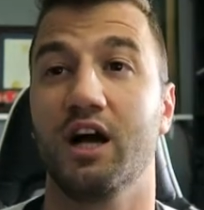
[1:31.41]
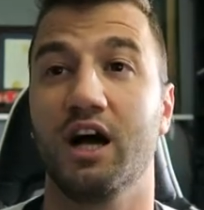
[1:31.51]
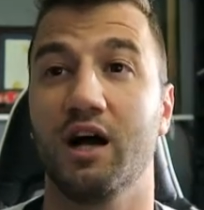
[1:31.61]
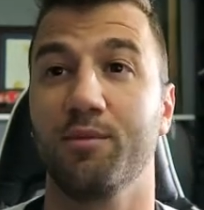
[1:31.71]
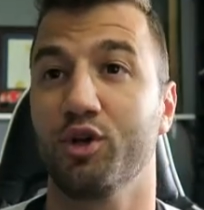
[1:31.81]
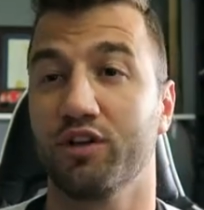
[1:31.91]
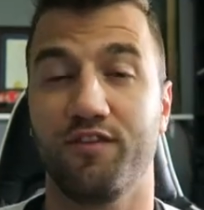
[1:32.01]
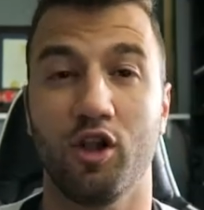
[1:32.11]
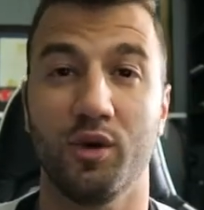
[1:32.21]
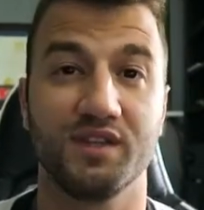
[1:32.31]
You're gonna
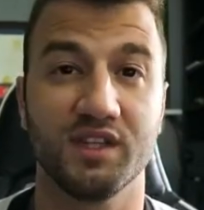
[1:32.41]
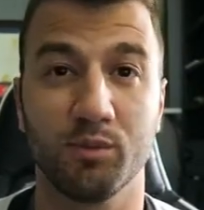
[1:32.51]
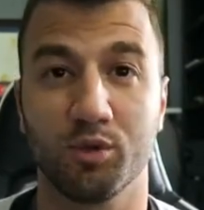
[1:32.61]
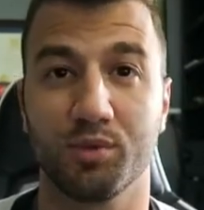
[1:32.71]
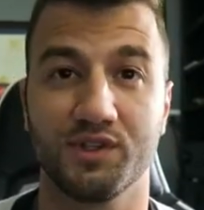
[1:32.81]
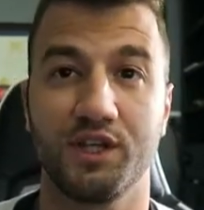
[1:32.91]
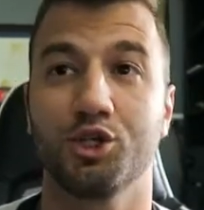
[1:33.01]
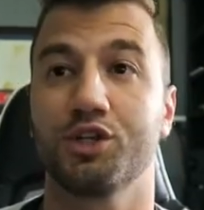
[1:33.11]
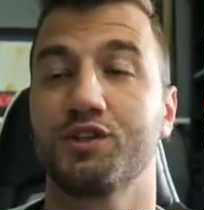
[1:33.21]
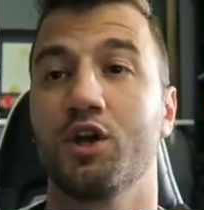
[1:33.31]
follow a similar
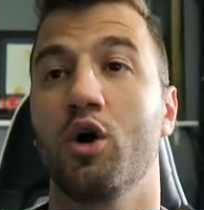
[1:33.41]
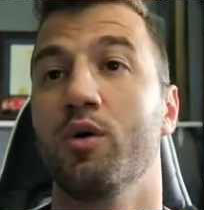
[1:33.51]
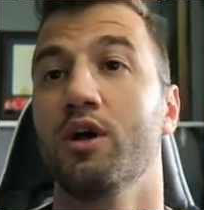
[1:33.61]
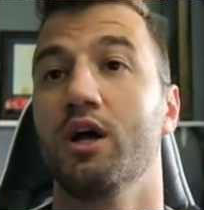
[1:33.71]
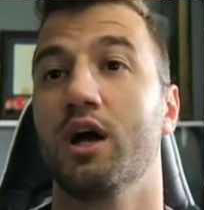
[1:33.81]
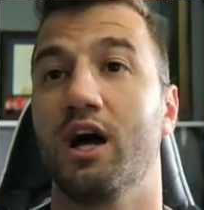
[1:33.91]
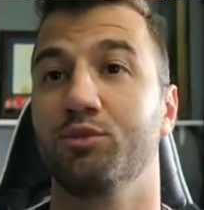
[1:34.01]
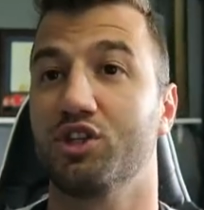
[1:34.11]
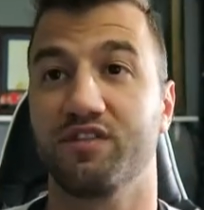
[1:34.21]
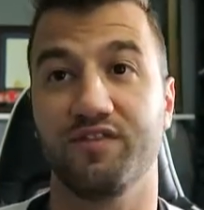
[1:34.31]
procedure, so
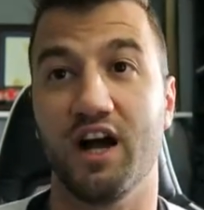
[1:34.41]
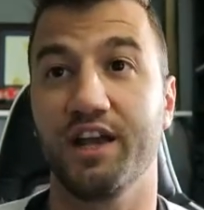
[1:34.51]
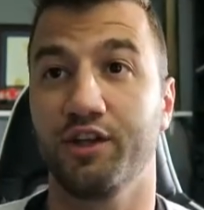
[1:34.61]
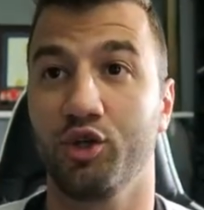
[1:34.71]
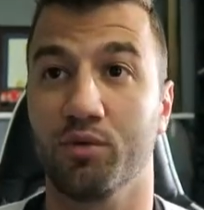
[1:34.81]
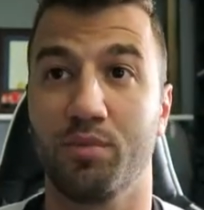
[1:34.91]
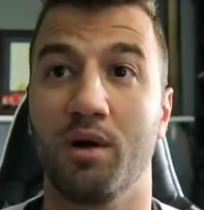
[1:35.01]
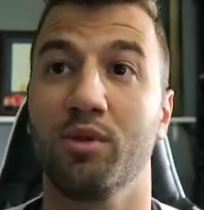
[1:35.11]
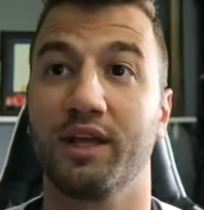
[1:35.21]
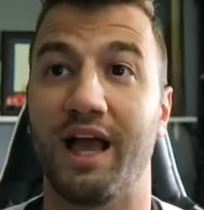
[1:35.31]
just find your
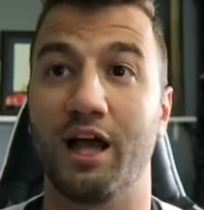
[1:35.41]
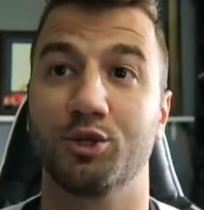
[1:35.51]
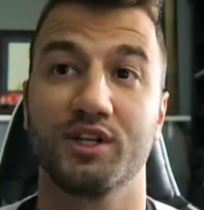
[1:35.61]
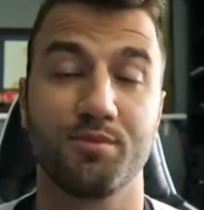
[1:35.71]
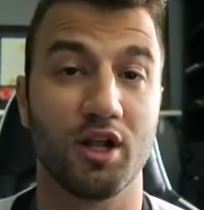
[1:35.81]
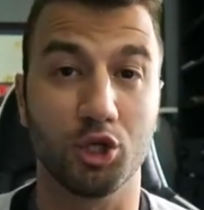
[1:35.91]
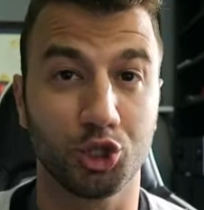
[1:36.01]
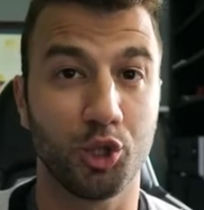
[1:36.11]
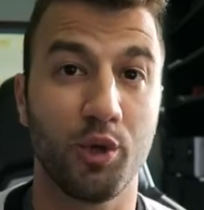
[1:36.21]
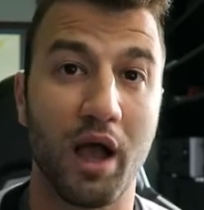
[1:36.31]
public address. But I'll
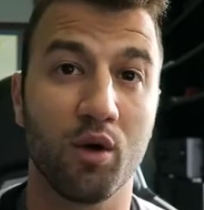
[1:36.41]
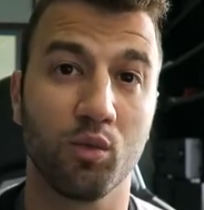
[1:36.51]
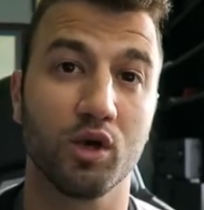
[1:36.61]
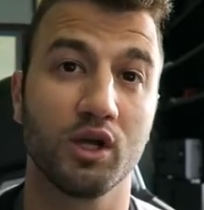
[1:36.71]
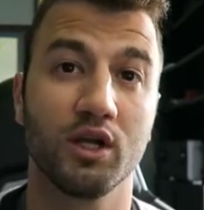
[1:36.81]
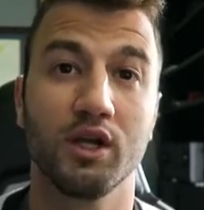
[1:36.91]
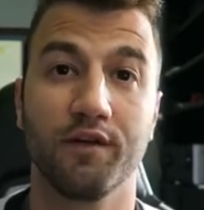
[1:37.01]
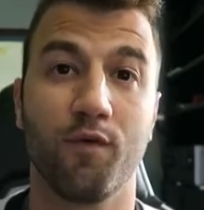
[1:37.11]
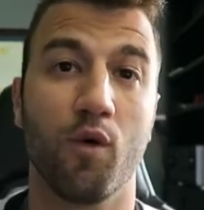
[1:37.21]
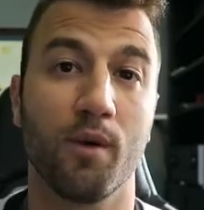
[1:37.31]
show you how it works
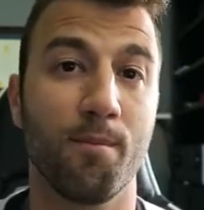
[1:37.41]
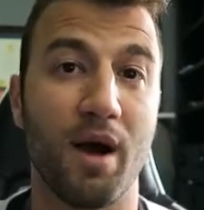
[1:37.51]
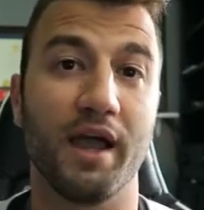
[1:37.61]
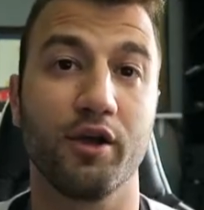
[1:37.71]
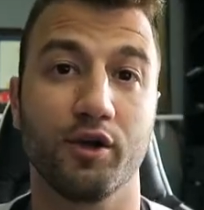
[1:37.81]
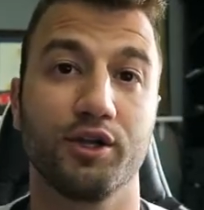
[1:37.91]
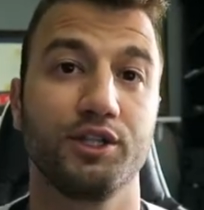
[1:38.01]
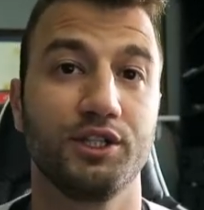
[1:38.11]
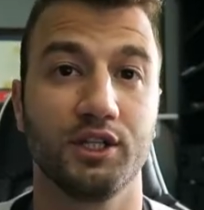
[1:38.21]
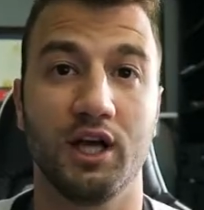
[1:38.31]
for my
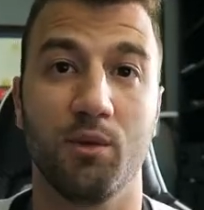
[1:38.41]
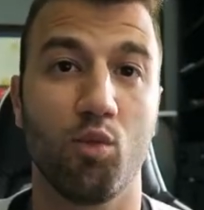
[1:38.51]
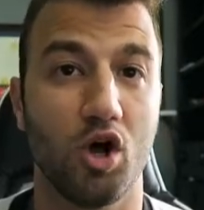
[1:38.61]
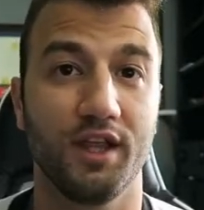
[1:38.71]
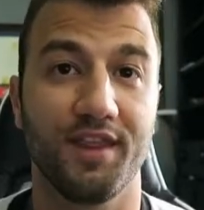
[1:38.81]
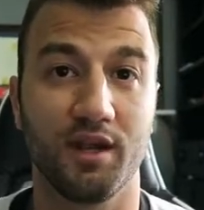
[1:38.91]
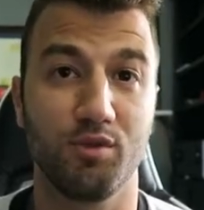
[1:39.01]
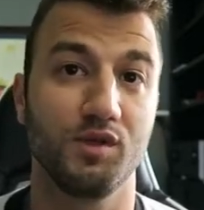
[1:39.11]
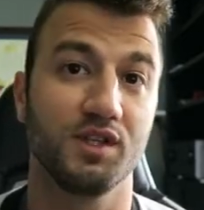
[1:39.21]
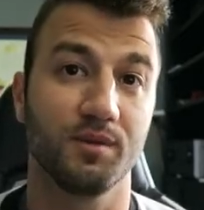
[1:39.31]
current wallet that I'm
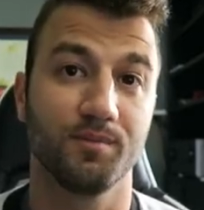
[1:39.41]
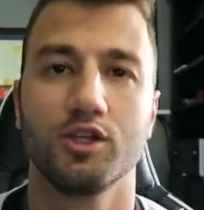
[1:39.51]
using.